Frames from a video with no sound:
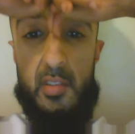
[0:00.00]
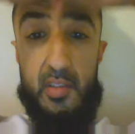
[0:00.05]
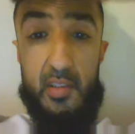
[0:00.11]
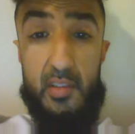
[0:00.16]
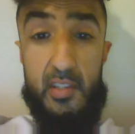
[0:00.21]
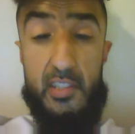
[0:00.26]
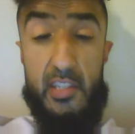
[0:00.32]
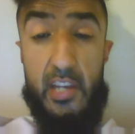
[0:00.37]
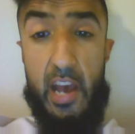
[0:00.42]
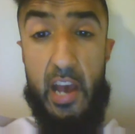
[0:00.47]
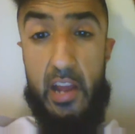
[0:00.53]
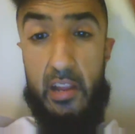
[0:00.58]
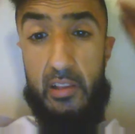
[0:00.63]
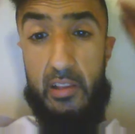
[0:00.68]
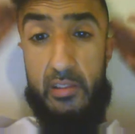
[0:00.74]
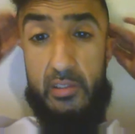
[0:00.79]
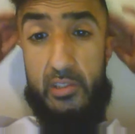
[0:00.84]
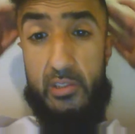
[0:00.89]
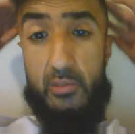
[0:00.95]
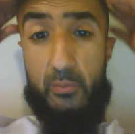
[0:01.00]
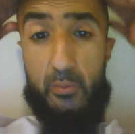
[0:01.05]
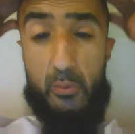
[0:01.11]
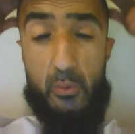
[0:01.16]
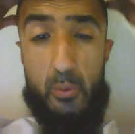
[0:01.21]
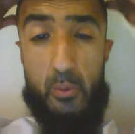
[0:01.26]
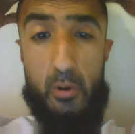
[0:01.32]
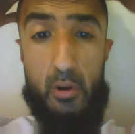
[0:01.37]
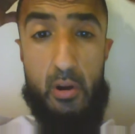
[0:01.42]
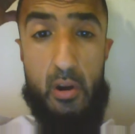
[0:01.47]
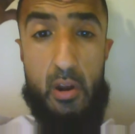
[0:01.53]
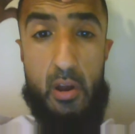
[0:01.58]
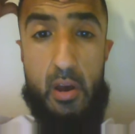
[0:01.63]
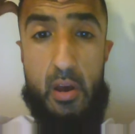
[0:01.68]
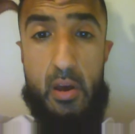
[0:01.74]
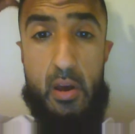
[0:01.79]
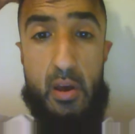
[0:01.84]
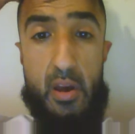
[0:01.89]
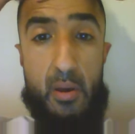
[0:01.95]
and the challenge for
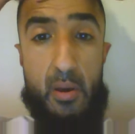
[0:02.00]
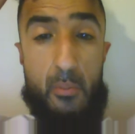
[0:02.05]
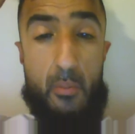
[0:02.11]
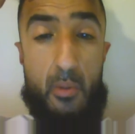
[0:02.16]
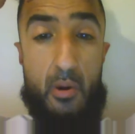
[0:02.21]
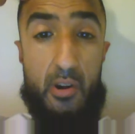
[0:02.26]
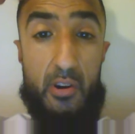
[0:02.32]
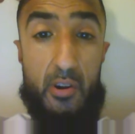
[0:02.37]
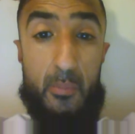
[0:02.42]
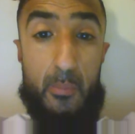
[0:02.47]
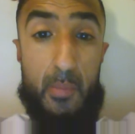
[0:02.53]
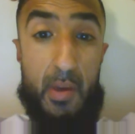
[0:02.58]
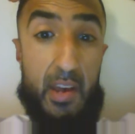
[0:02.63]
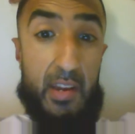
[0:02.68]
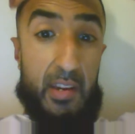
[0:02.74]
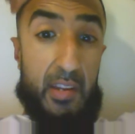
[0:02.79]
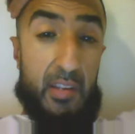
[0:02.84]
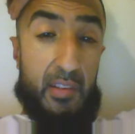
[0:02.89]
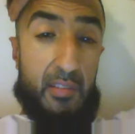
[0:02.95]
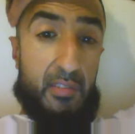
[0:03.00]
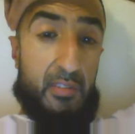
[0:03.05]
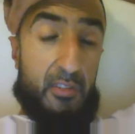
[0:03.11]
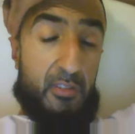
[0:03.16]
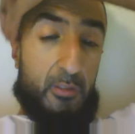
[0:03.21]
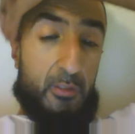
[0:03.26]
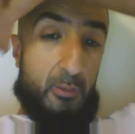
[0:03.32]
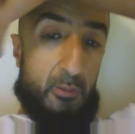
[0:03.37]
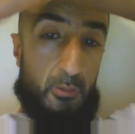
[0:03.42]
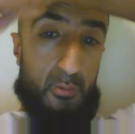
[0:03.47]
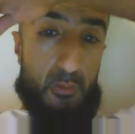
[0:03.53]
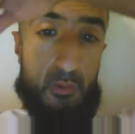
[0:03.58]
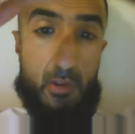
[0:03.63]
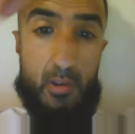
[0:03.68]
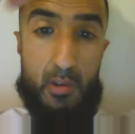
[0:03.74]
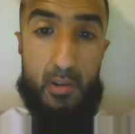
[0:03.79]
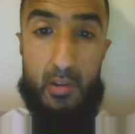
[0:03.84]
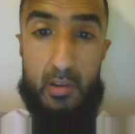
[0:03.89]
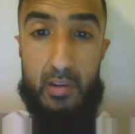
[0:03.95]
modern men is to
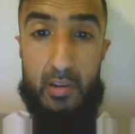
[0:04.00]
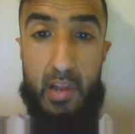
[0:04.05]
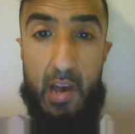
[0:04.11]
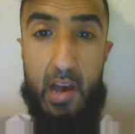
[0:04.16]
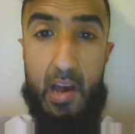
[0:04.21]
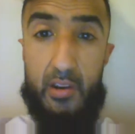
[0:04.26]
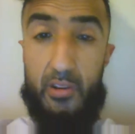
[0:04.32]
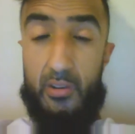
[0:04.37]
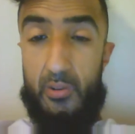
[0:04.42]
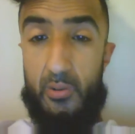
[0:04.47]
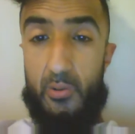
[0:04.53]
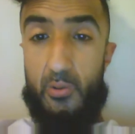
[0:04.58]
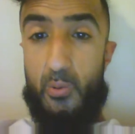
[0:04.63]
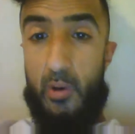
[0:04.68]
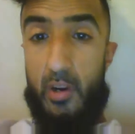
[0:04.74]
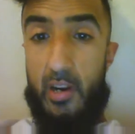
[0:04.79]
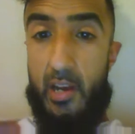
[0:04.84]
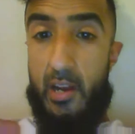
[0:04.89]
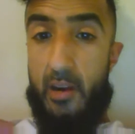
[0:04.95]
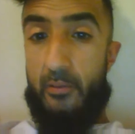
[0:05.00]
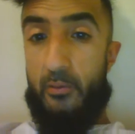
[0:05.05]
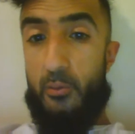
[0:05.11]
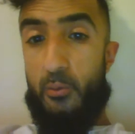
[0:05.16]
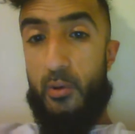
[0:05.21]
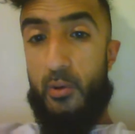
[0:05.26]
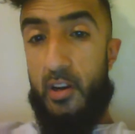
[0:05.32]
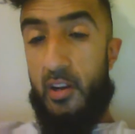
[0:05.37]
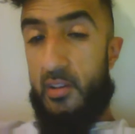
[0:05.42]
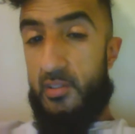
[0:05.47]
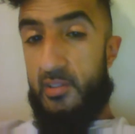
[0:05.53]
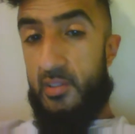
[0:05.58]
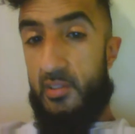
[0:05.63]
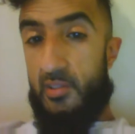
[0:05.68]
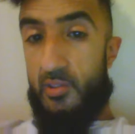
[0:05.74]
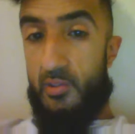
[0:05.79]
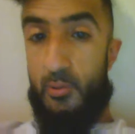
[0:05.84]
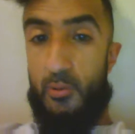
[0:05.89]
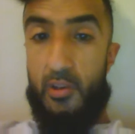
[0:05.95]
not do what everyone else is
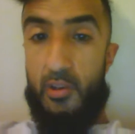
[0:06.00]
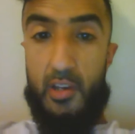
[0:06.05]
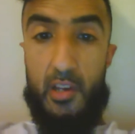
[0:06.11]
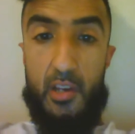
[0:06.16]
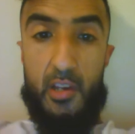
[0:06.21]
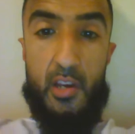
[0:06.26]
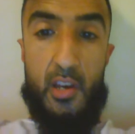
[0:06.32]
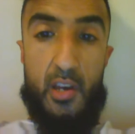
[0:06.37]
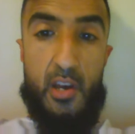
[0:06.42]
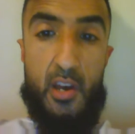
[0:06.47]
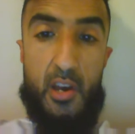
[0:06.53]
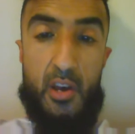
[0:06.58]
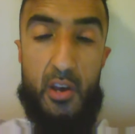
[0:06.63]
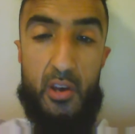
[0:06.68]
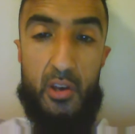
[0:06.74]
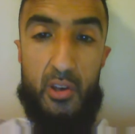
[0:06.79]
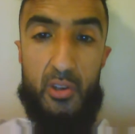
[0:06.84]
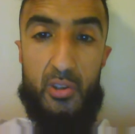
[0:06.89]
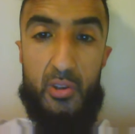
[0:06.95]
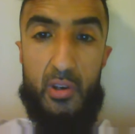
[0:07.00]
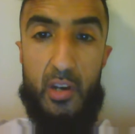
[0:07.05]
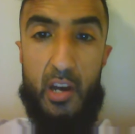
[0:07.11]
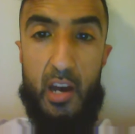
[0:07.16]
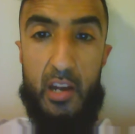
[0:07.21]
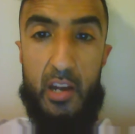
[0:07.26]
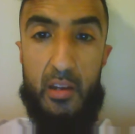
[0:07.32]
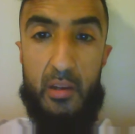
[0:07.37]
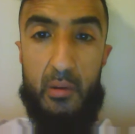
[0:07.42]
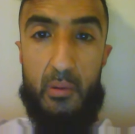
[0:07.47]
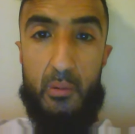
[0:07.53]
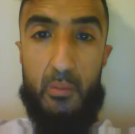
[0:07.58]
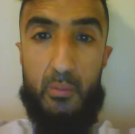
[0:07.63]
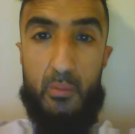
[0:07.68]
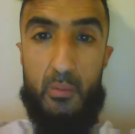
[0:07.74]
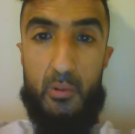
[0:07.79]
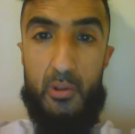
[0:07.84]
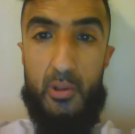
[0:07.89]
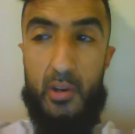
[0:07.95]
doing. You gotta
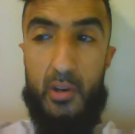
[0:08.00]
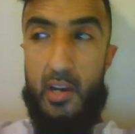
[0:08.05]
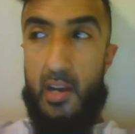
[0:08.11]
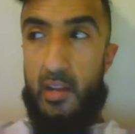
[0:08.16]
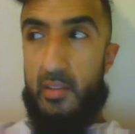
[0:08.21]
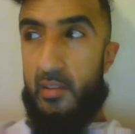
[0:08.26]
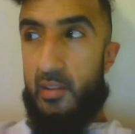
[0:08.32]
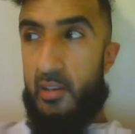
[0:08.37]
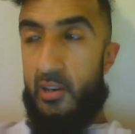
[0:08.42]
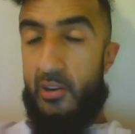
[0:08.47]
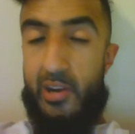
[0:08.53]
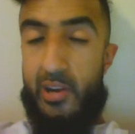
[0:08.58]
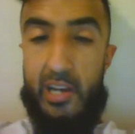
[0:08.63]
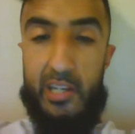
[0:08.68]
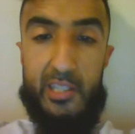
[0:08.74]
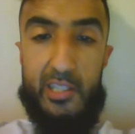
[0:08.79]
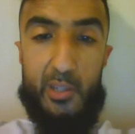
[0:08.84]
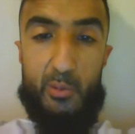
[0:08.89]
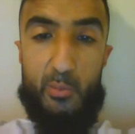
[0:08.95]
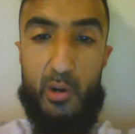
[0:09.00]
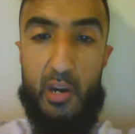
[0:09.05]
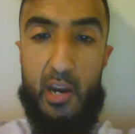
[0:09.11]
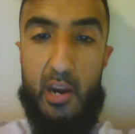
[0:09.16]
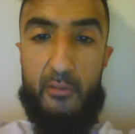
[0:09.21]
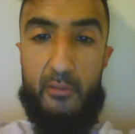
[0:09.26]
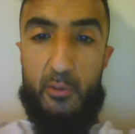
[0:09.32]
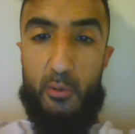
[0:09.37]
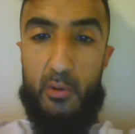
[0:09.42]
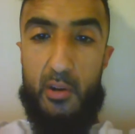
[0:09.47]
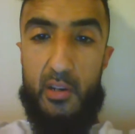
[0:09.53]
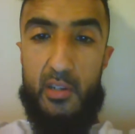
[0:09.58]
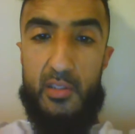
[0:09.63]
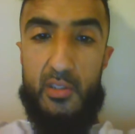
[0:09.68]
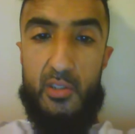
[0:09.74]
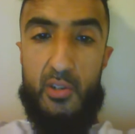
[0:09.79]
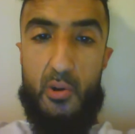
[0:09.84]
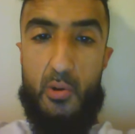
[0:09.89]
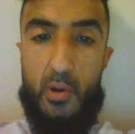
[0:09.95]
look at the direction where everyone is
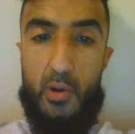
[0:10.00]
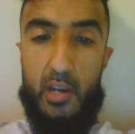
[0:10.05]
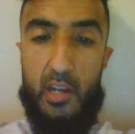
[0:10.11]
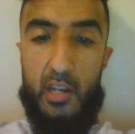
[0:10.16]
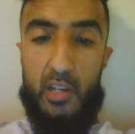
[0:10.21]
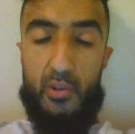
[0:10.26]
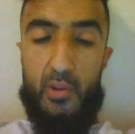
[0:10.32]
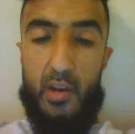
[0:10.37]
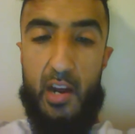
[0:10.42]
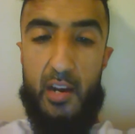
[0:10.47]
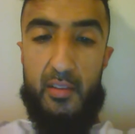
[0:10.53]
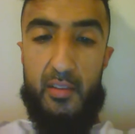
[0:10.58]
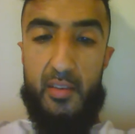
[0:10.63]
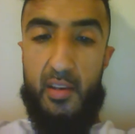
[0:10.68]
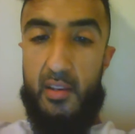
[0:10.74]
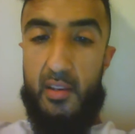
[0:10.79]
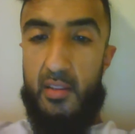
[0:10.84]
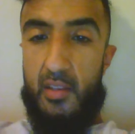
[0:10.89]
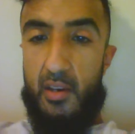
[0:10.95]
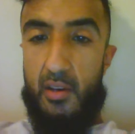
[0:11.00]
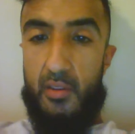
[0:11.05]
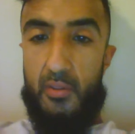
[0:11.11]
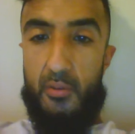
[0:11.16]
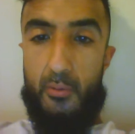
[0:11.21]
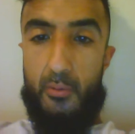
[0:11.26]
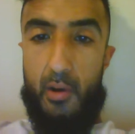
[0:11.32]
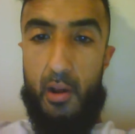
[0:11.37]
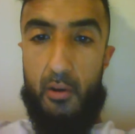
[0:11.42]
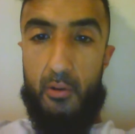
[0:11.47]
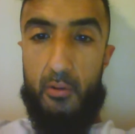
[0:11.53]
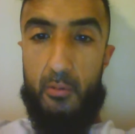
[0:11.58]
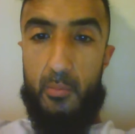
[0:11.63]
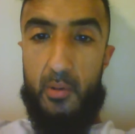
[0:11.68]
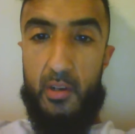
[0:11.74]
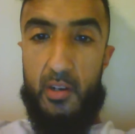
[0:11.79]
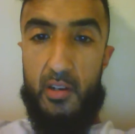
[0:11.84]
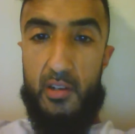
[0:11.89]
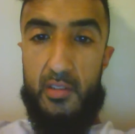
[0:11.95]
going, and you gotta take the other route,
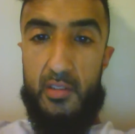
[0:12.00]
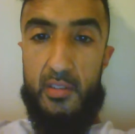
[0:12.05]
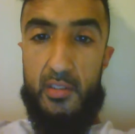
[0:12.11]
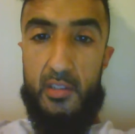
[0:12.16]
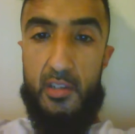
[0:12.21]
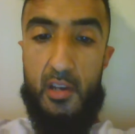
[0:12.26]
because